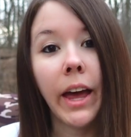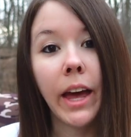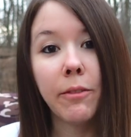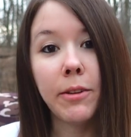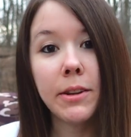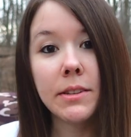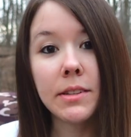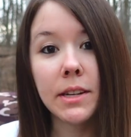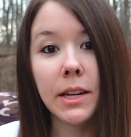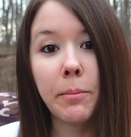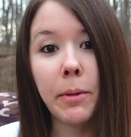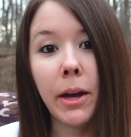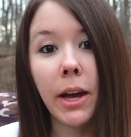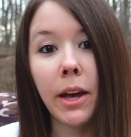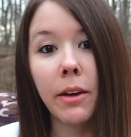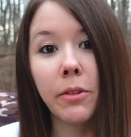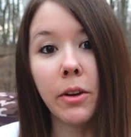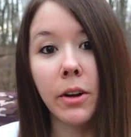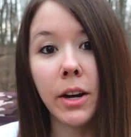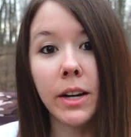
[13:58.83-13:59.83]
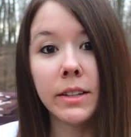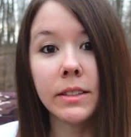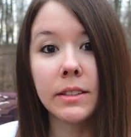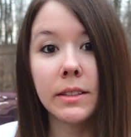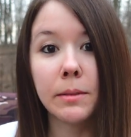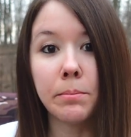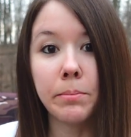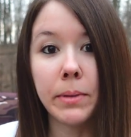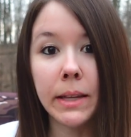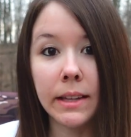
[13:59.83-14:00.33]
Every time I've gone to
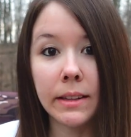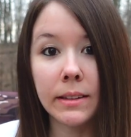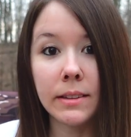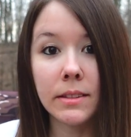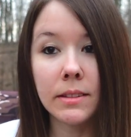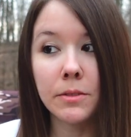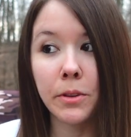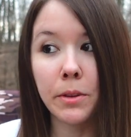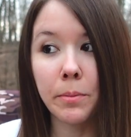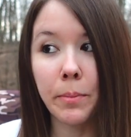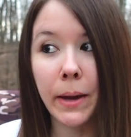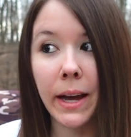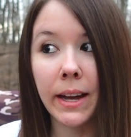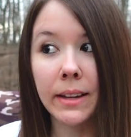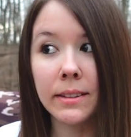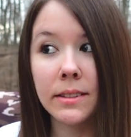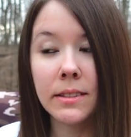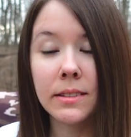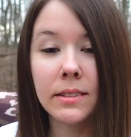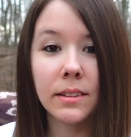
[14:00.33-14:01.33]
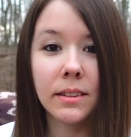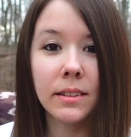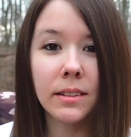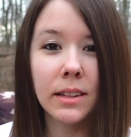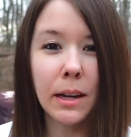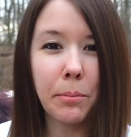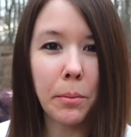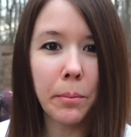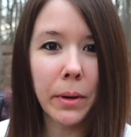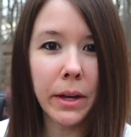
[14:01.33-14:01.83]
the bins for the past
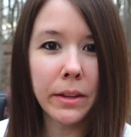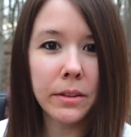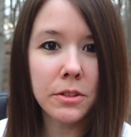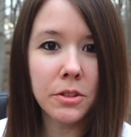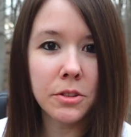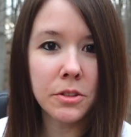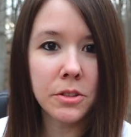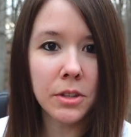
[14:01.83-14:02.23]
couple months or